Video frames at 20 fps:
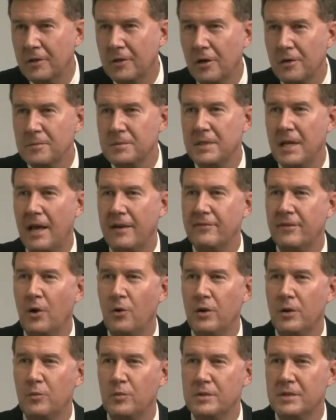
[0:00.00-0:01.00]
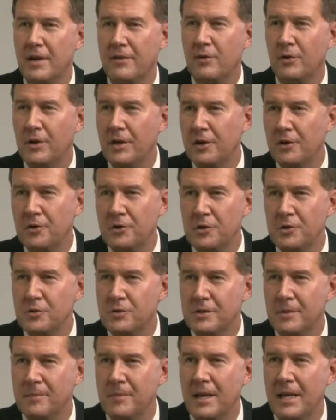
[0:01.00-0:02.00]
curbside voting was ever
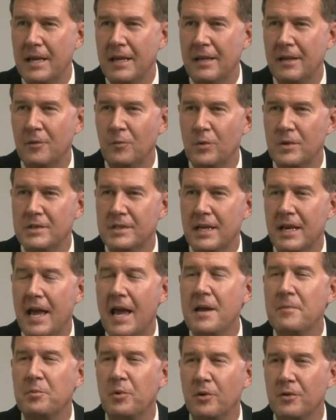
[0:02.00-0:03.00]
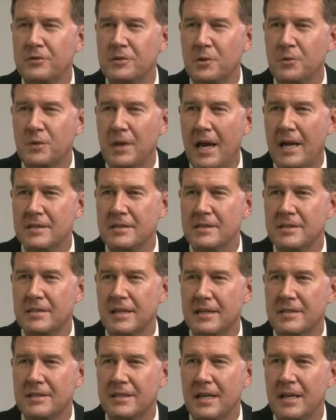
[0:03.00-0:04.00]
introduced to me was in April of
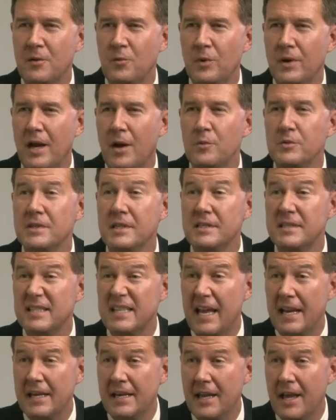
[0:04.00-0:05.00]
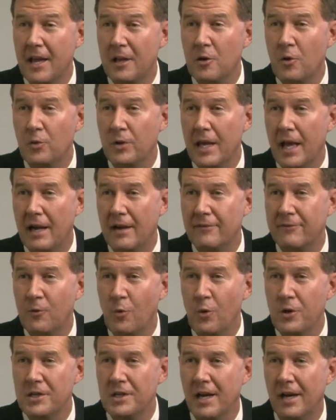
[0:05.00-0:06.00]
2016 when I was in San Diego,
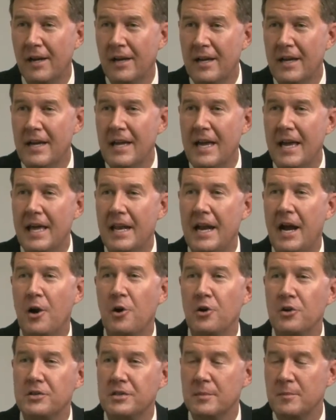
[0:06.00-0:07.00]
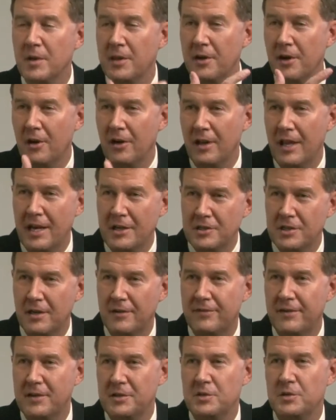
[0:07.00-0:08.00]
California. And I heard some of their election
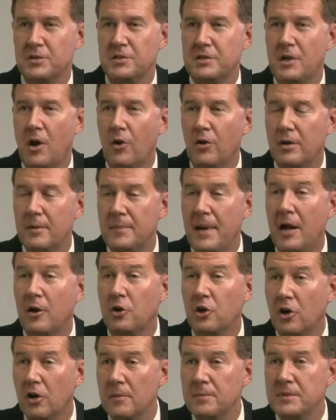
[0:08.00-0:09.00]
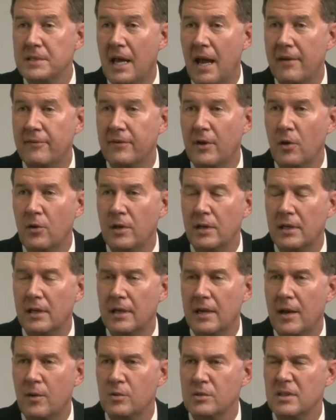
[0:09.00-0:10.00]
officials talking about curbside voting,
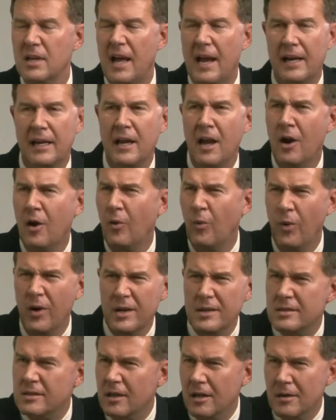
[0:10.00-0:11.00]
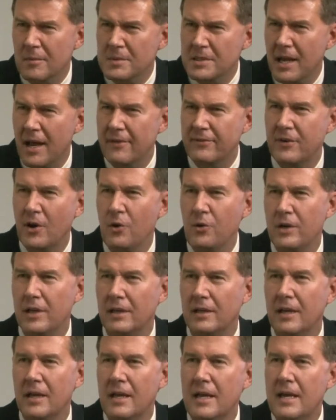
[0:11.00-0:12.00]
and I was like, what is curbside
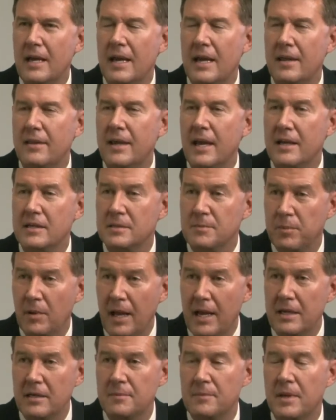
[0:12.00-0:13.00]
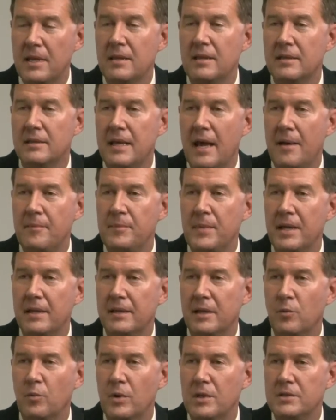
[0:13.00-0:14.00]
voting? And they explained to me that that meant
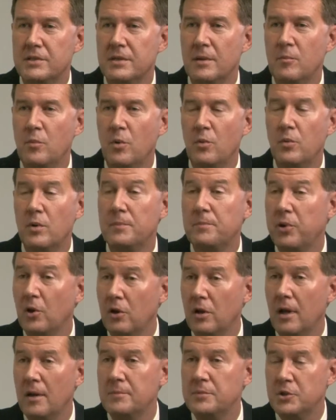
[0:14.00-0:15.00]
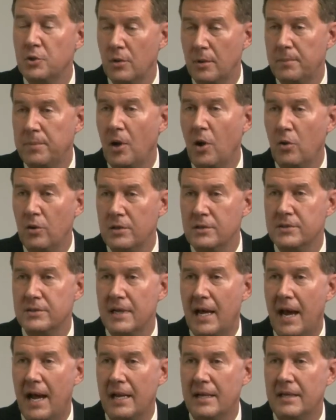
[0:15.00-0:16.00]
that when someone would pull up to a polling
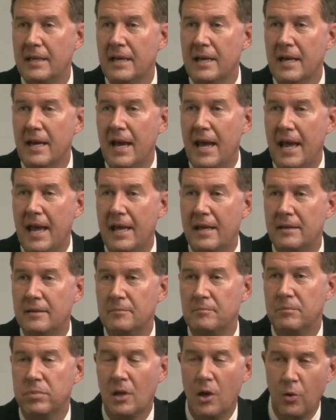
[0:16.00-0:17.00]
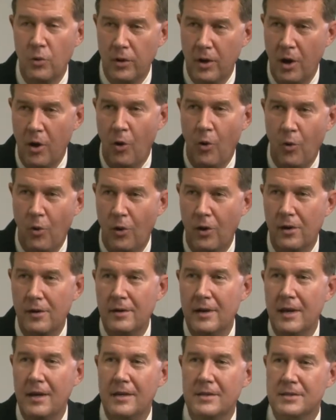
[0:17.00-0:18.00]
site and blow the horn,
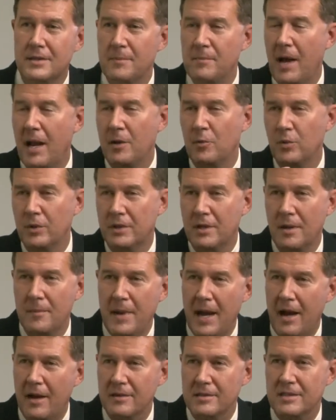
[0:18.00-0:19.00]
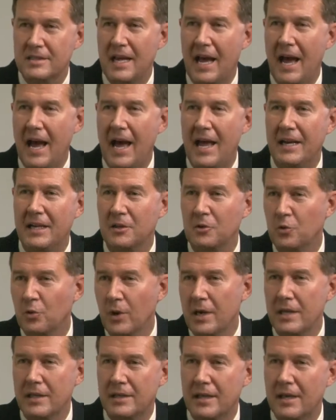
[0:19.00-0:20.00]
somebody would come outside and
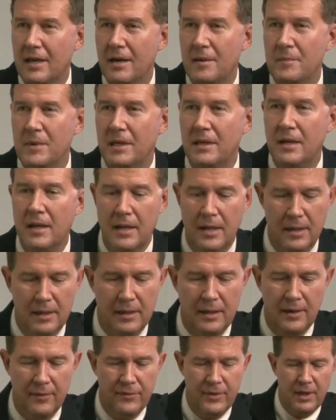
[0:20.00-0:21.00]
greet them and give